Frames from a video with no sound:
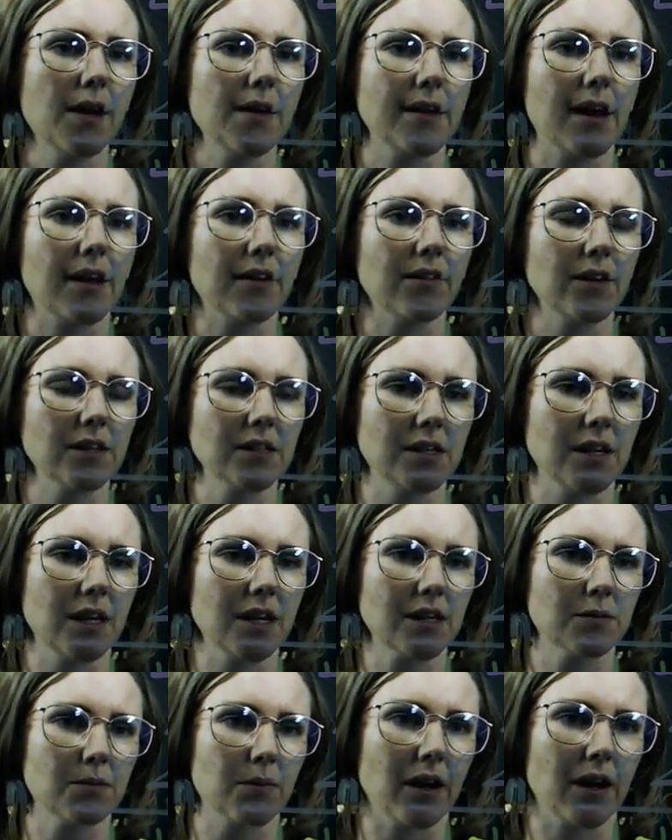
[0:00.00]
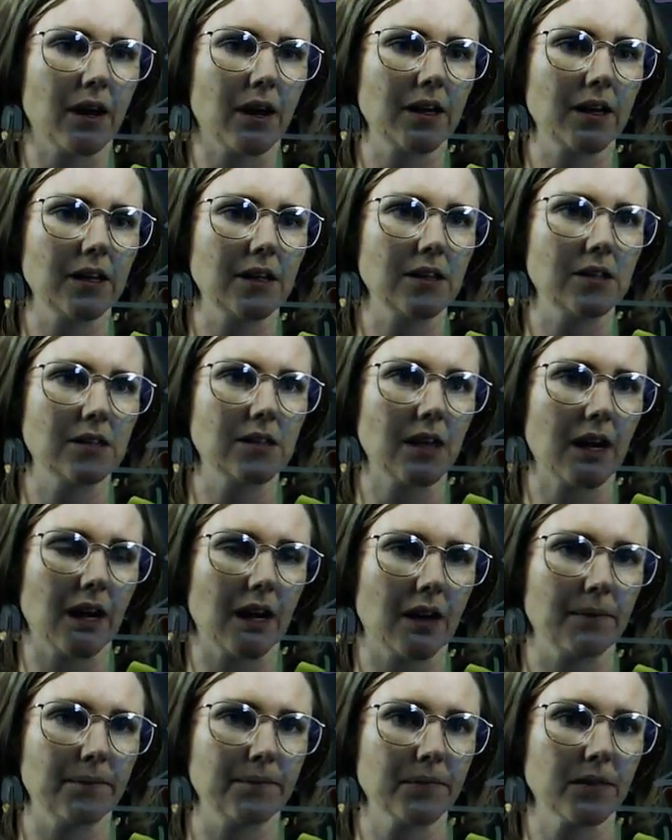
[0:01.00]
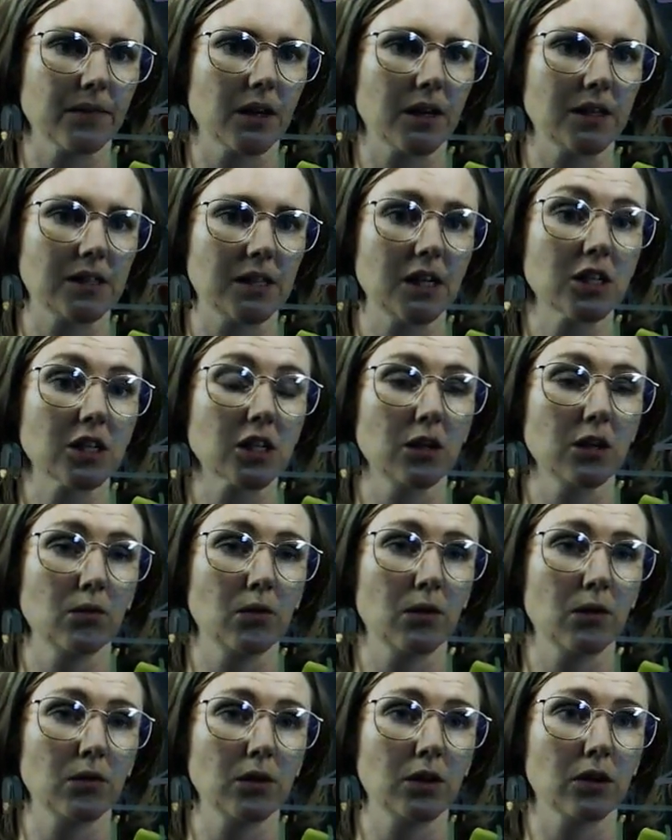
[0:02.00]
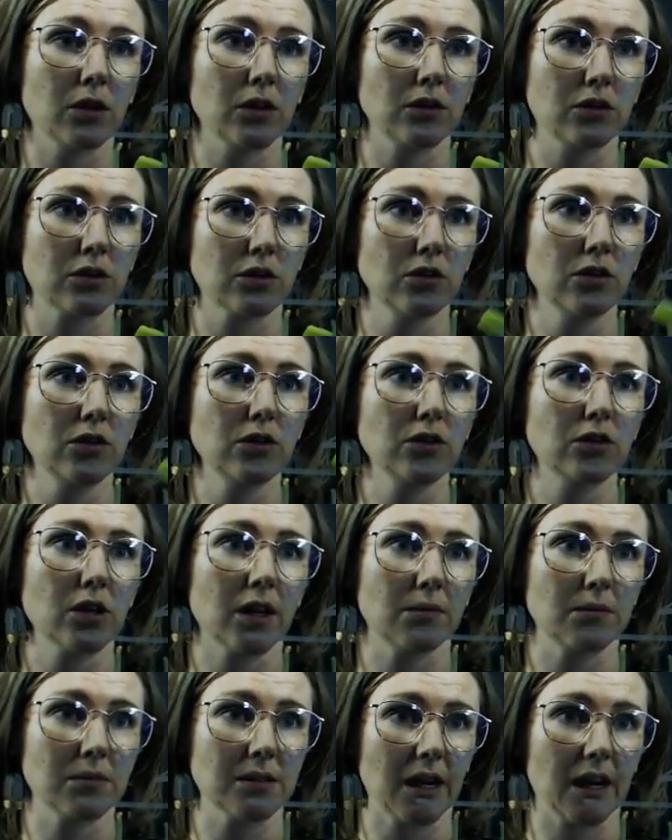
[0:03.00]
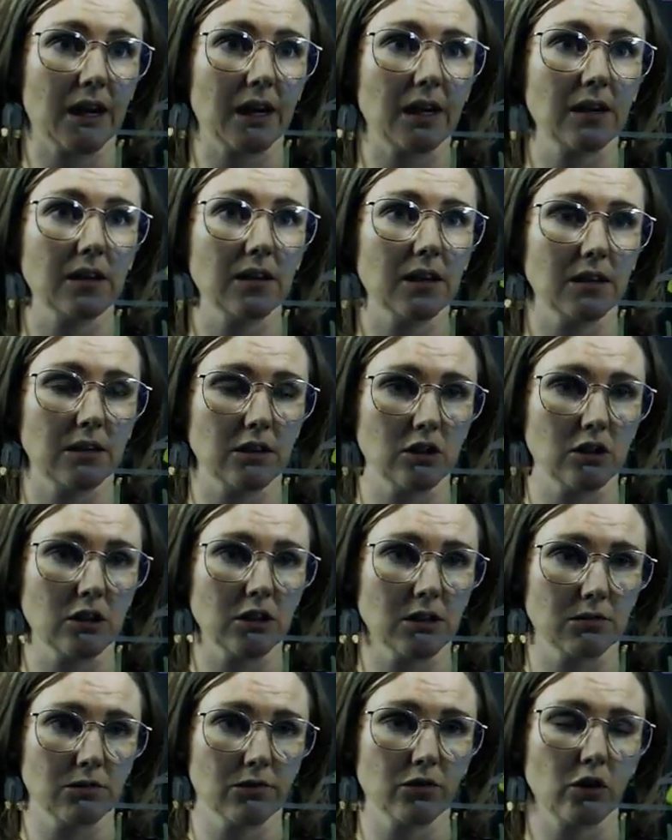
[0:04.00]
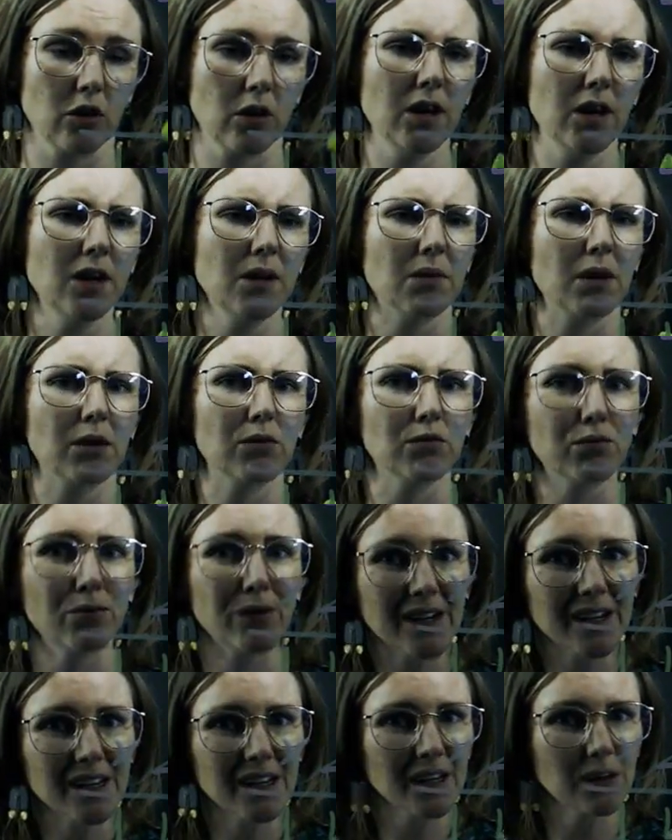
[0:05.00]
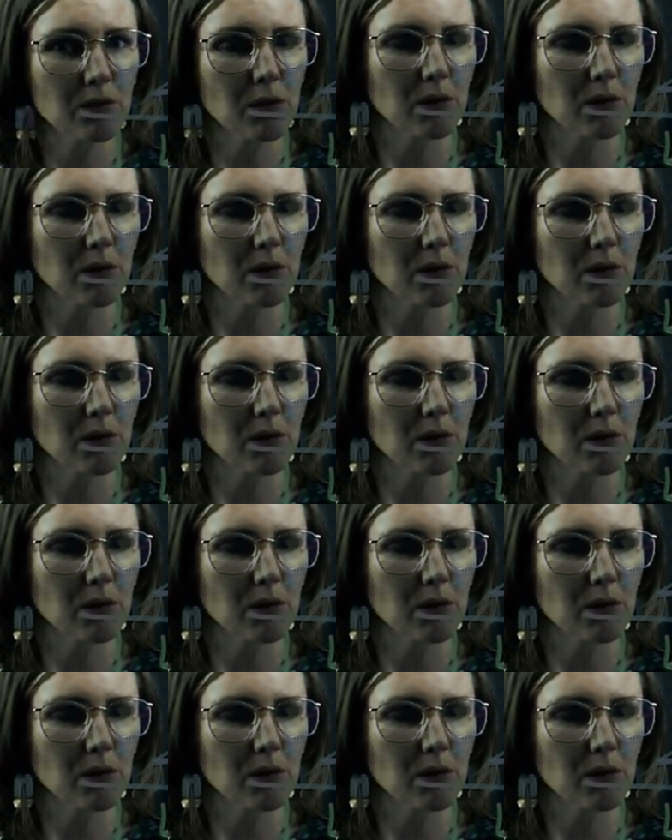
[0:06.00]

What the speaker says: Now this next part is essentially we would go 2 times 8 and then 2 times 4. But really